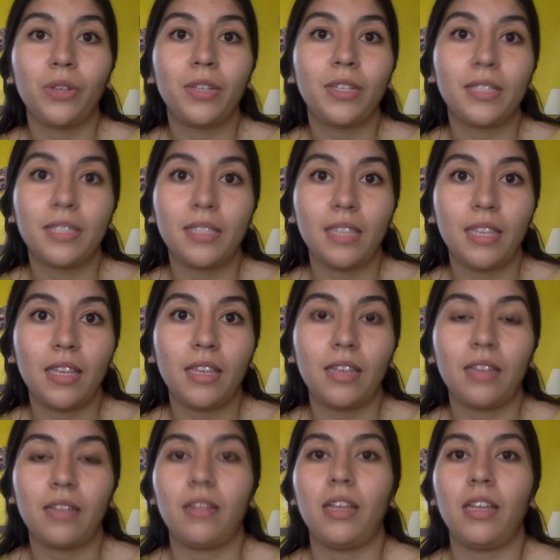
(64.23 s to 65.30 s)
can see
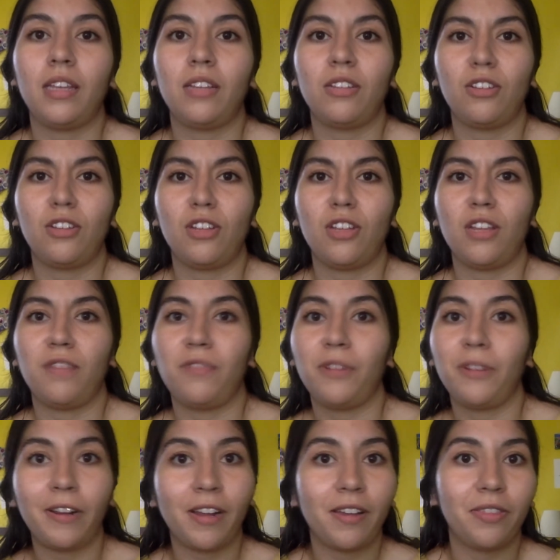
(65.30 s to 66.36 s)
and
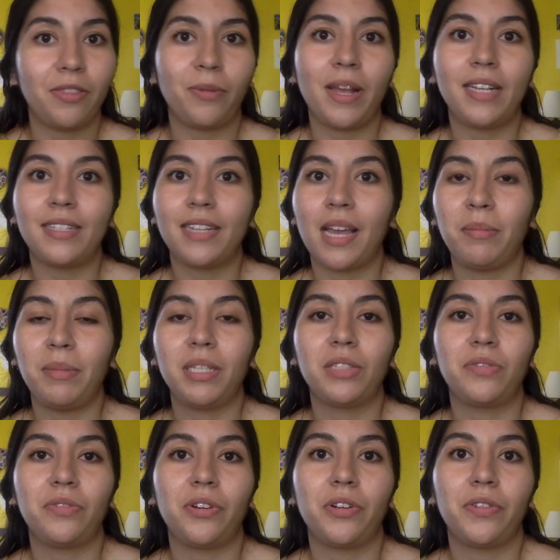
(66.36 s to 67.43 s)
figure out the right timings
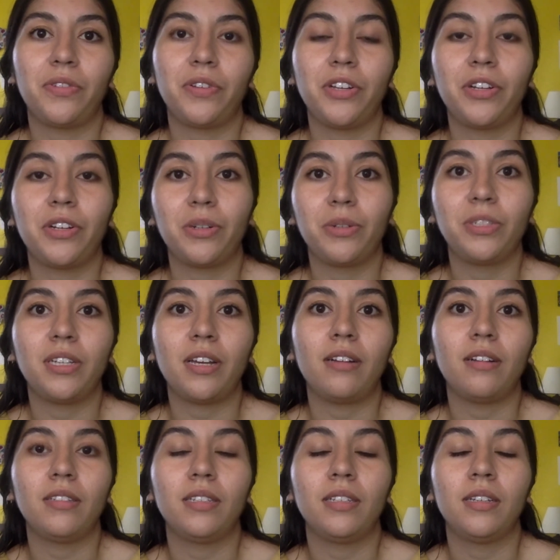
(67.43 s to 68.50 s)
for your own
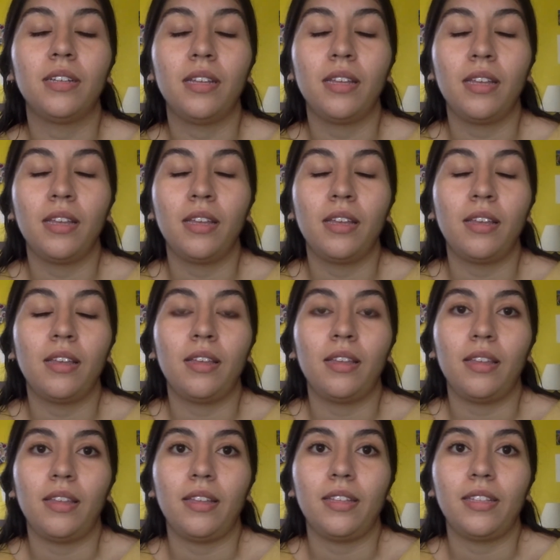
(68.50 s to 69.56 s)
child.
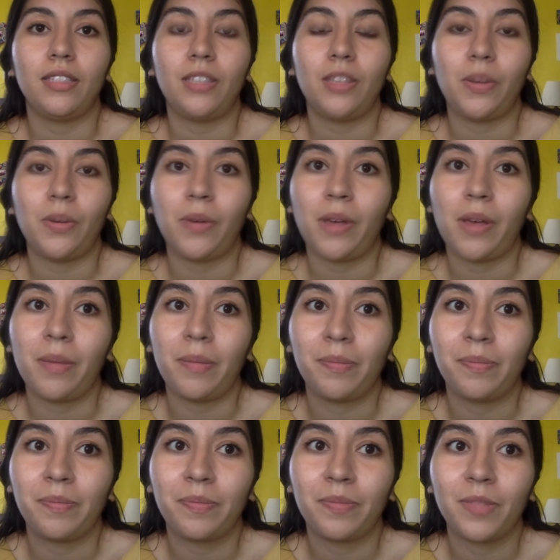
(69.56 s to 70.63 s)
So
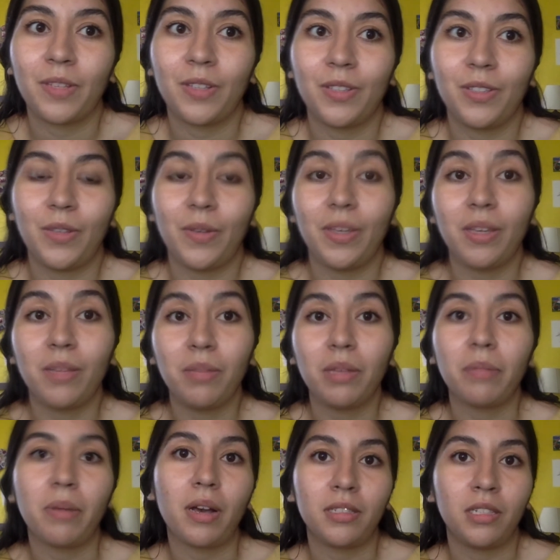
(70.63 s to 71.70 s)
it could be a
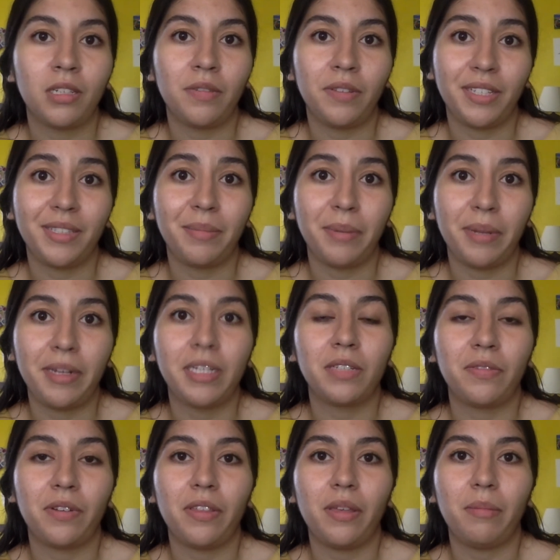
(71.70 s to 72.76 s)
positive experience
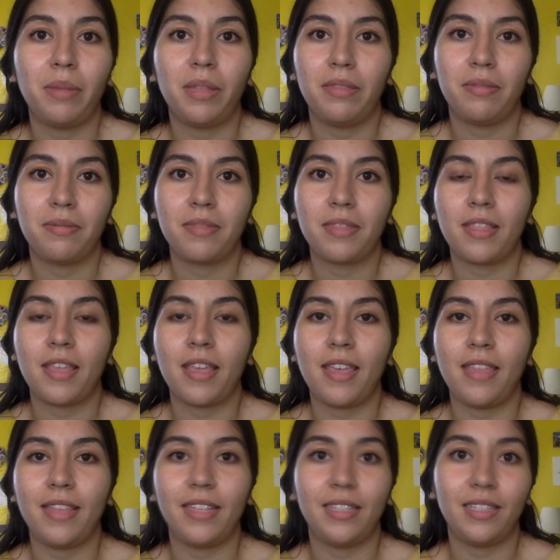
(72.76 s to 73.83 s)
for them,
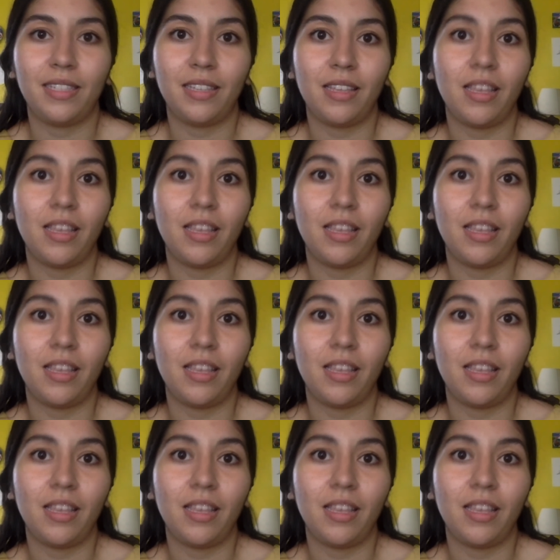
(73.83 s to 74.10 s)
and that's